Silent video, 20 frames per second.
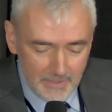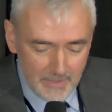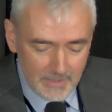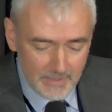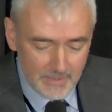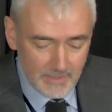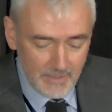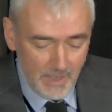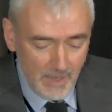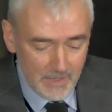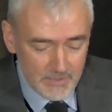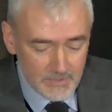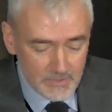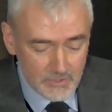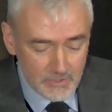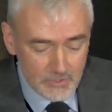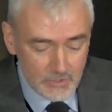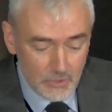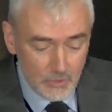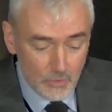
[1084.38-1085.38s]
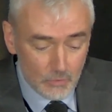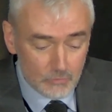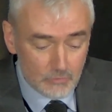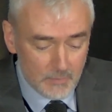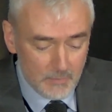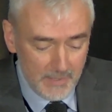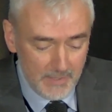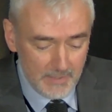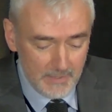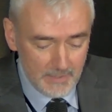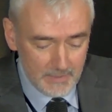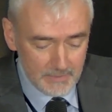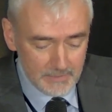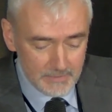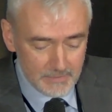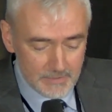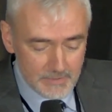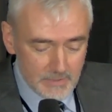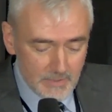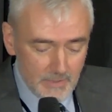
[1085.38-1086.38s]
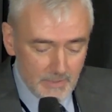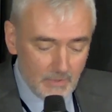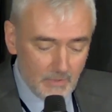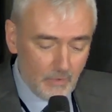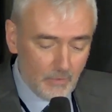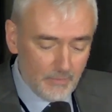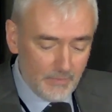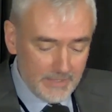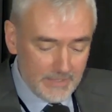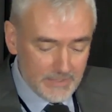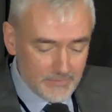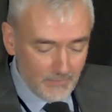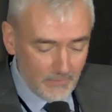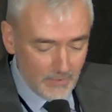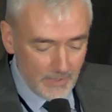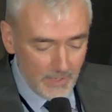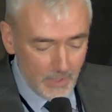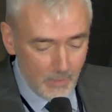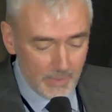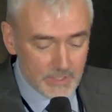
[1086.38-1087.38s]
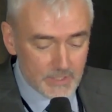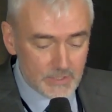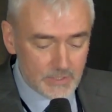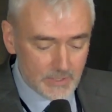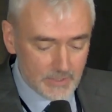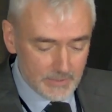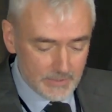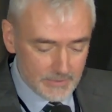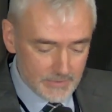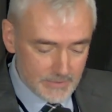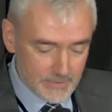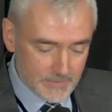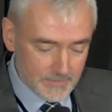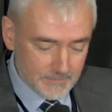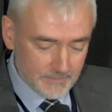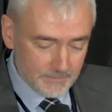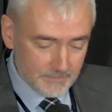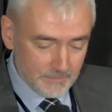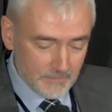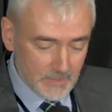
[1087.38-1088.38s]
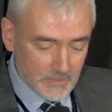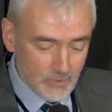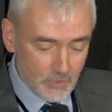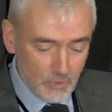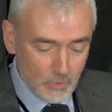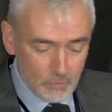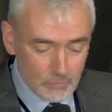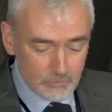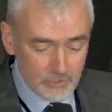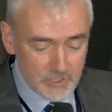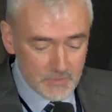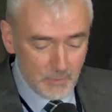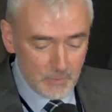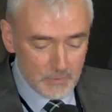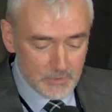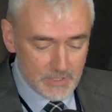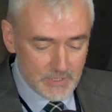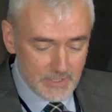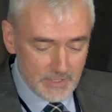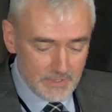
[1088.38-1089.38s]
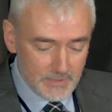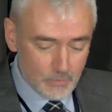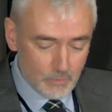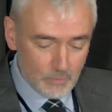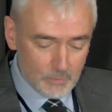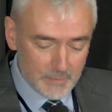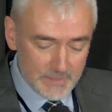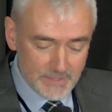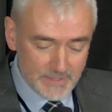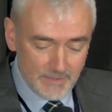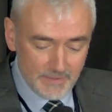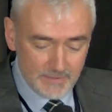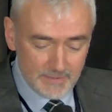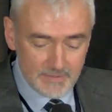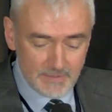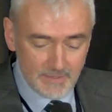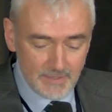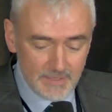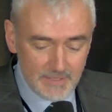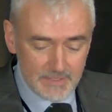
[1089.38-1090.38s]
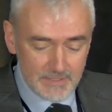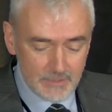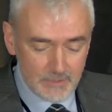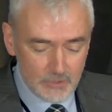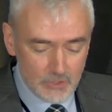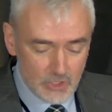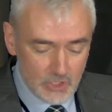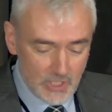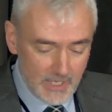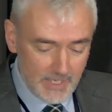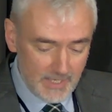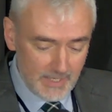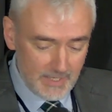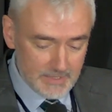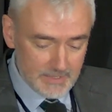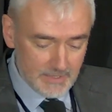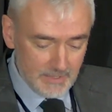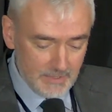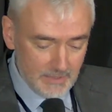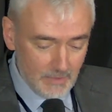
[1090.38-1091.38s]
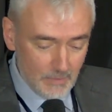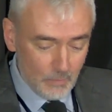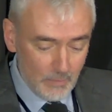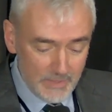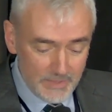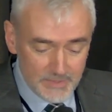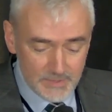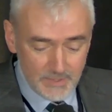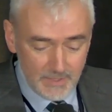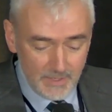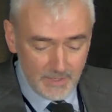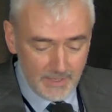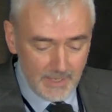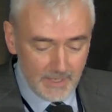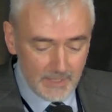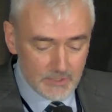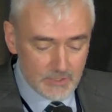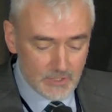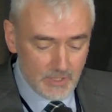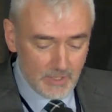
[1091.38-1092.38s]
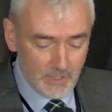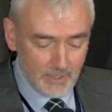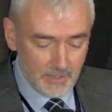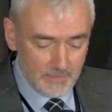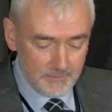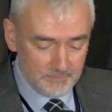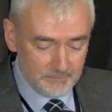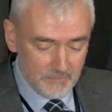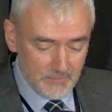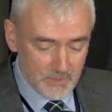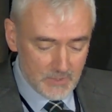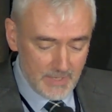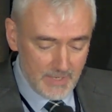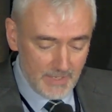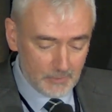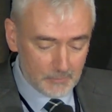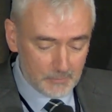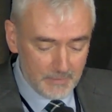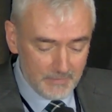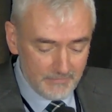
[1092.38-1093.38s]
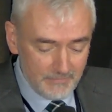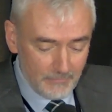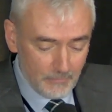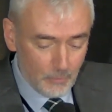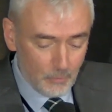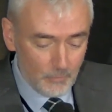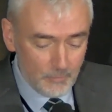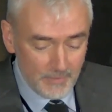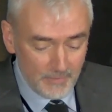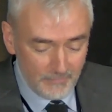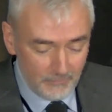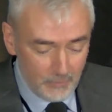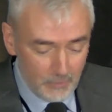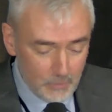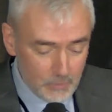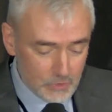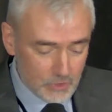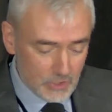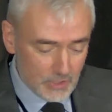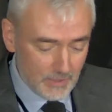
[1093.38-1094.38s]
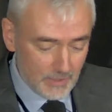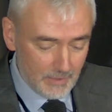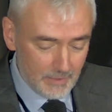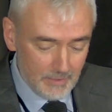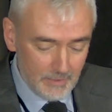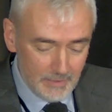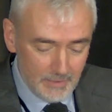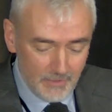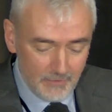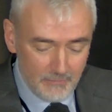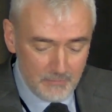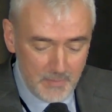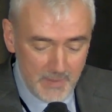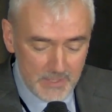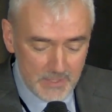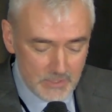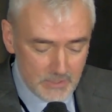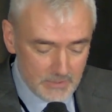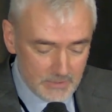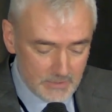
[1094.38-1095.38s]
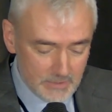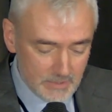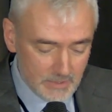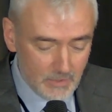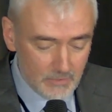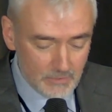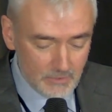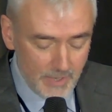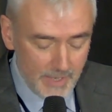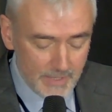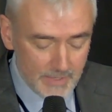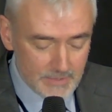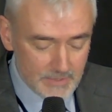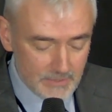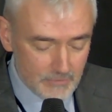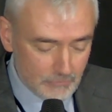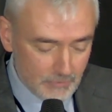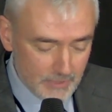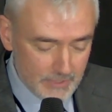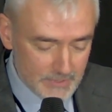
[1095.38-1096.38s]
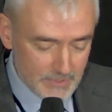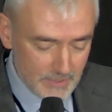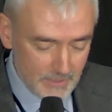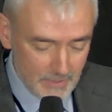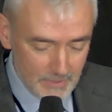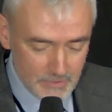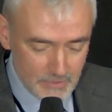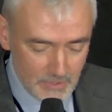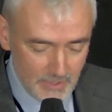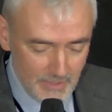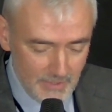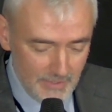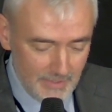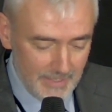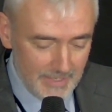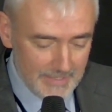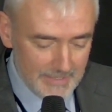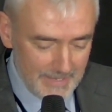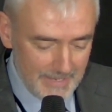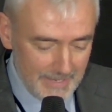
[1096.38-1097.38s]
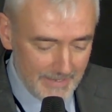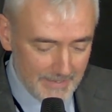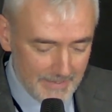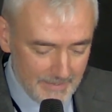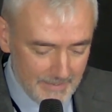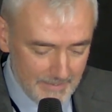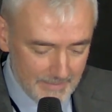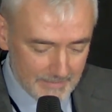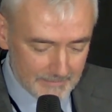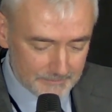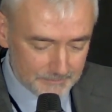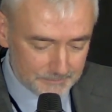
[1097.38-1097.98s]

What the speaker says: that asks your opinions on these very questions. So your responses will be synthesized and shared with CIHR to help inform the future of patient-oriented research in Canada.